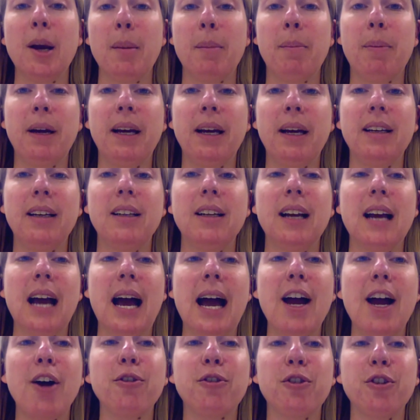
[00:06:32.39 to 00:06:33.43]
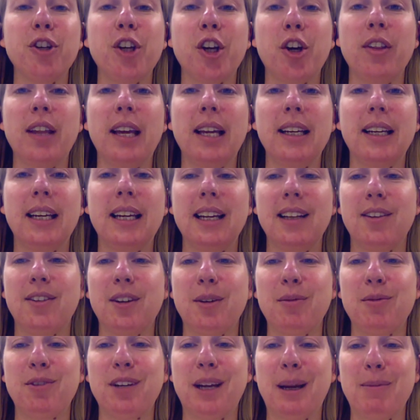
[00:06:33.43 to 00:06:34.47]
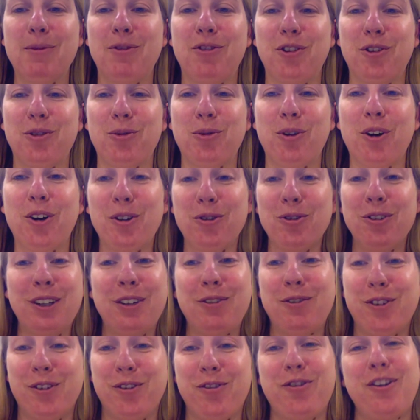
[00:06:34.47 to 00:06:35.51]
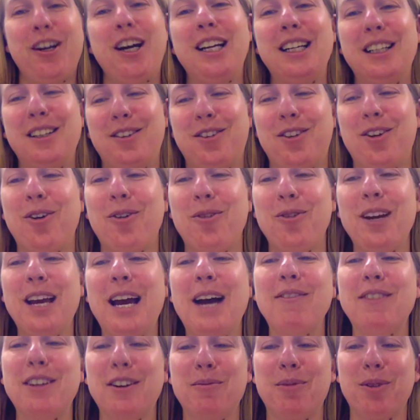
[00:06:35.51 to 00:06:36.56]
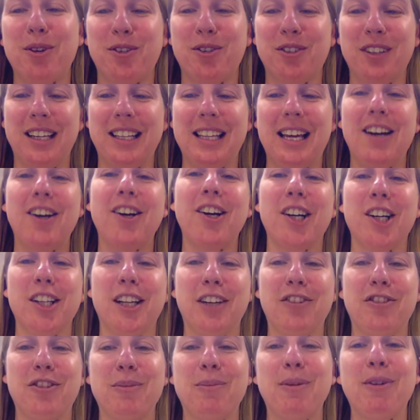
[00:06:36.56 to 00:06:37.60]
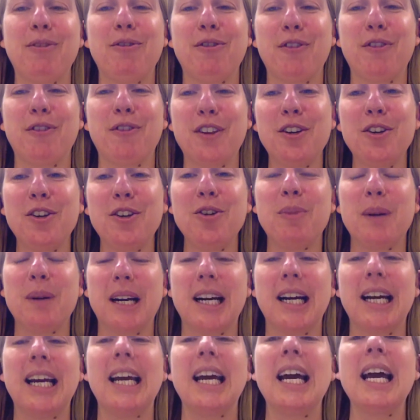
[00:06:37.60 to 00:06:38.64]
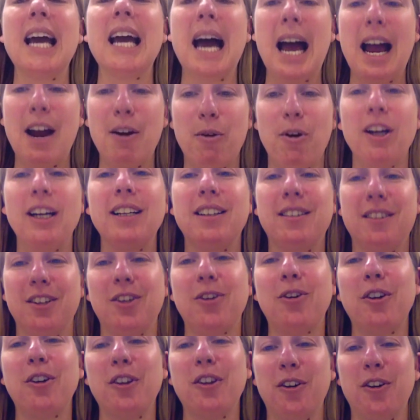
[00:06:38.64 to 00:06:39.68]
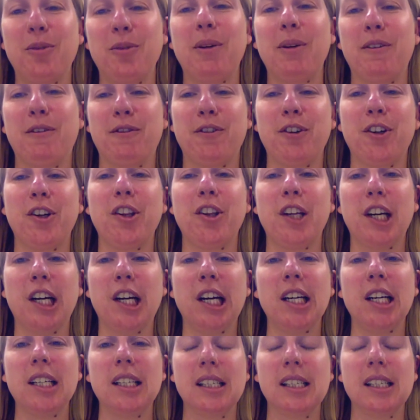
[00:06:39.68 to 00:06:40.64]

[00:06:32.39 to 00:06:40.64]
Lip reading: But I also know that kids sometimes just want to read for fun. And so we have to have books like that in our collection. But for the Newbery, I want it to go a little bit further.